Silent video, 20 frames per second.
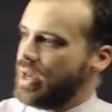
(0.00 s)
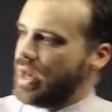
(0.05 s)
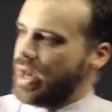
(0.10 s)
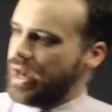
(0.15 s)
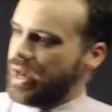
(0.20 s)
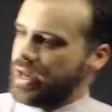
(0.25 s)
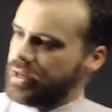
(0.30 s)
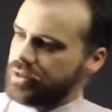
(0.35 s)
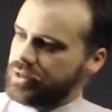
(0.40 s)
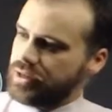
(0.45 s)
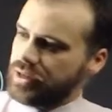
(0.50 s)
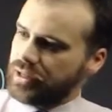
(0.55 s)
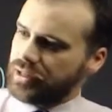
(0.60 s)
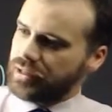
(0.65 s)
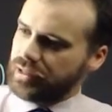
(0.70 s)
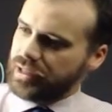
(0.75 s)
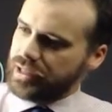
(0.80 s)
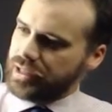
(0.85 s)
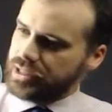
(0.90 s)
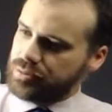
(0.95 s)
And it
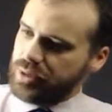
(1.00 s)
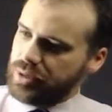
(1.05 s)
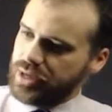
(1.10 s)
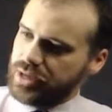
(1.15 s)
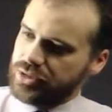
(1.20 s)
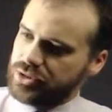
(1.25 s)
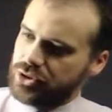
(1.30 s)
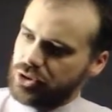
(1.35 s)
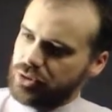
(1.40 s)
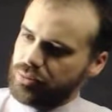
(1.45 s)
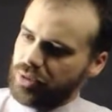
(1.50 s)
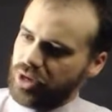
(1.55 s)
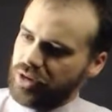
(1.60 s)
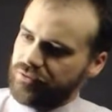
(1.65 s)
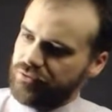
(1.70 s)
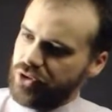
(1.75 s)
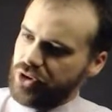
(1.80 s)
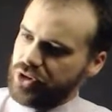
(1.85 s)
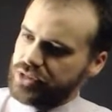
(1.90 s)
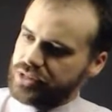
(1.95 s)
leads me to my
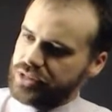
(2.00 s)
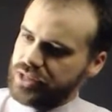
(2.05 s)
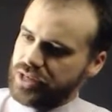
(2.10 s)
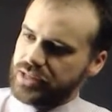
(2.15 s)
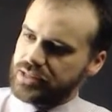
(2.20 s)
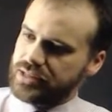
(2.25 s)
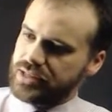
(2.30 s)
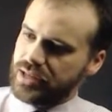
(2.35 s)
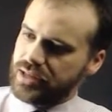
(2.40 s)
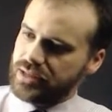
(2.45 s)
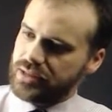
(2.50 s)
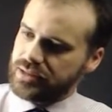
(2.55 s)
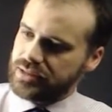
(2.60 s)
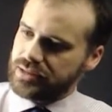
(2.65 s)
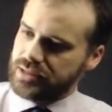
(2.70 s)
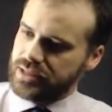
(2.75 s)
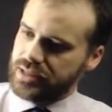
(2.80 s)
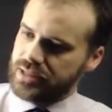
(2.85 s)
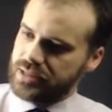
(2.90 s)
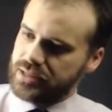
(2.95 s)
first answer,
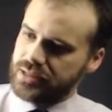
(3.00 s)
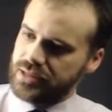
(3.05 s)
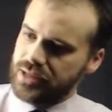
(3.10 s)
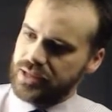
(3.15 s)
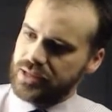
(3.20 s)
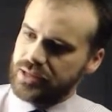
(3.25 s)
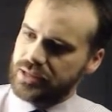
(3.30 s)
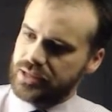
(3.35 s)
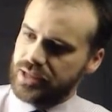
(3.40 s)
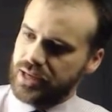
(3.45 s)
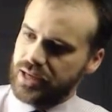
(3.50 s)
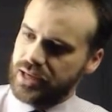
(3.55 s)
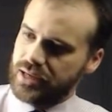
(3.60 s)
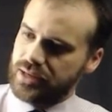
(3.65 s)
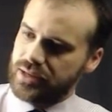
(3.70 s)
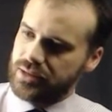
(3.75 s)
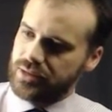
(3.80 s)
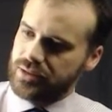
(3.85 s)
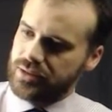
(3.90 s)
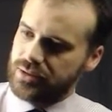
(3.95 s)
cis
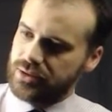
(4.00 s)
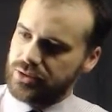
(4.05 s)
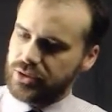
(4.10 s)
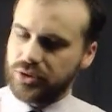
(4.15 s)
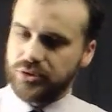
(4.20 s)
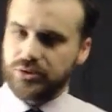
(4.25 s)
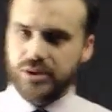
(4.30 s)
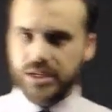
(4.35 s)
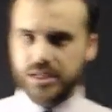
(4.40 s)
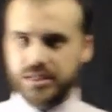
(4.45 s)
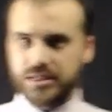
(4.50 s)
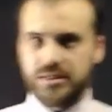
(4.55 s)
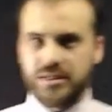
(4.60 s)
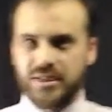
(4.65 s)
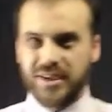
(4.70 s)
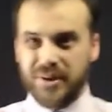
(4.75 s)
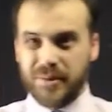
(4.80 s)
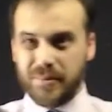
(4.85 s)
ten degrees.